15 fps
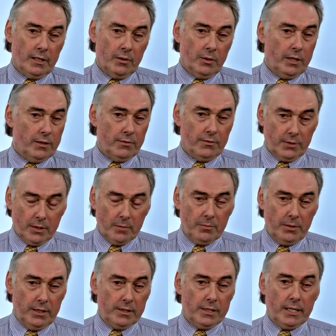We have
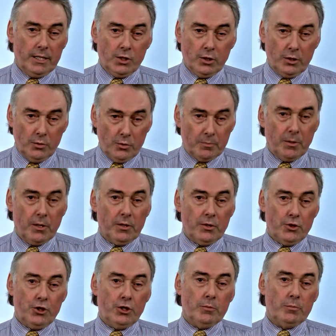companies like John Lewis
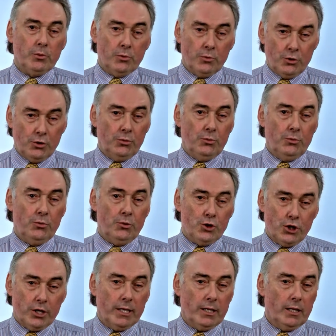Partnership, O2,
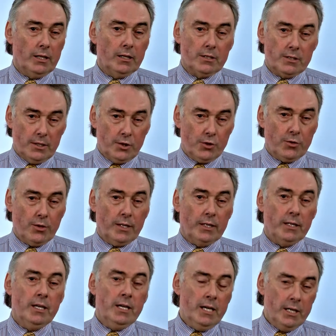Shell,
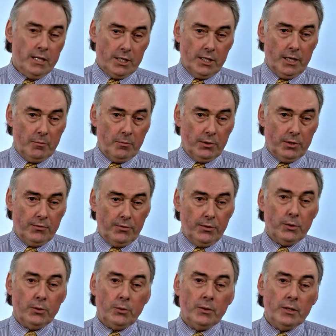Centrica, to name but a
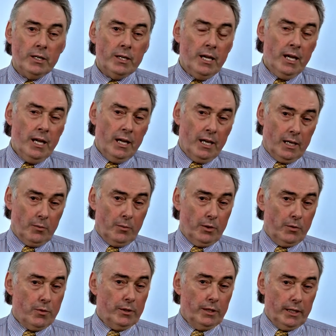few. And we
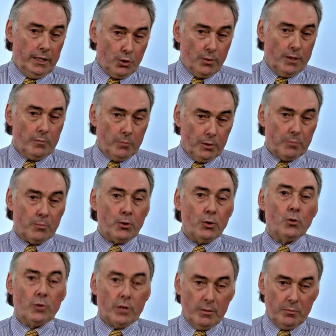run a 12-month
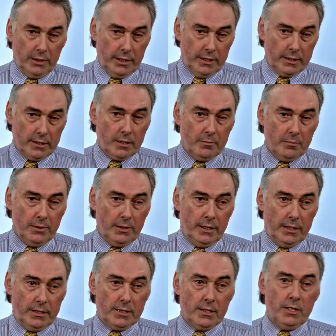program with these
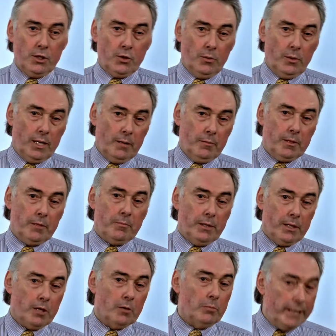companies to help them
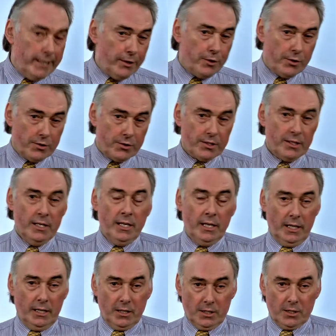become leaders
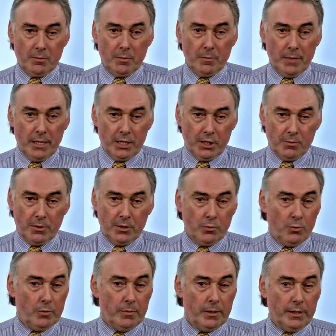in customer management,
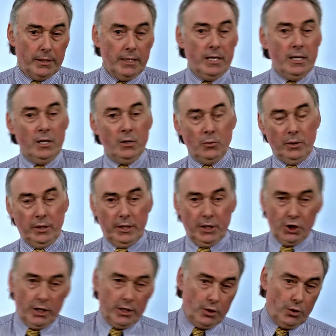whereby we
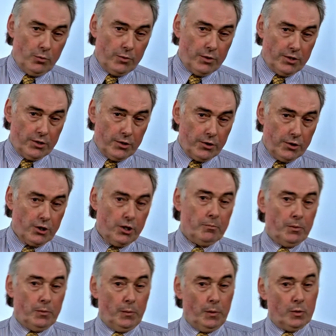initiate new research,
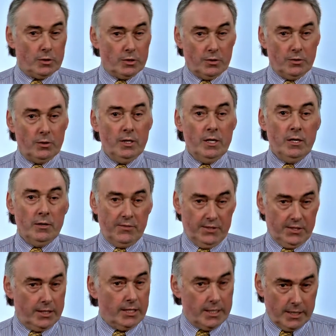but we also
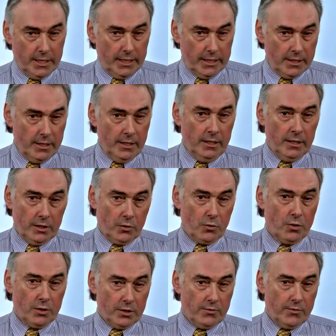facilitate the
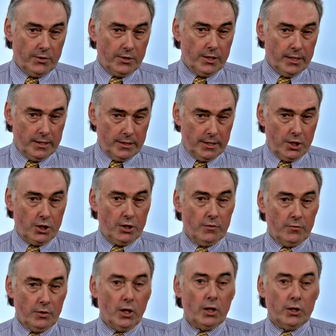cross-fertilization
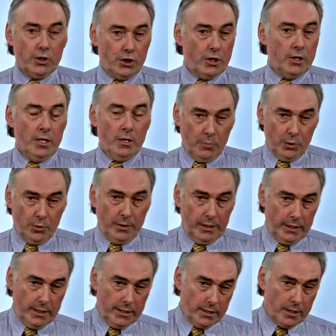of knowledge between
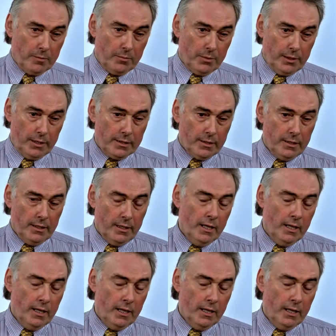these companies.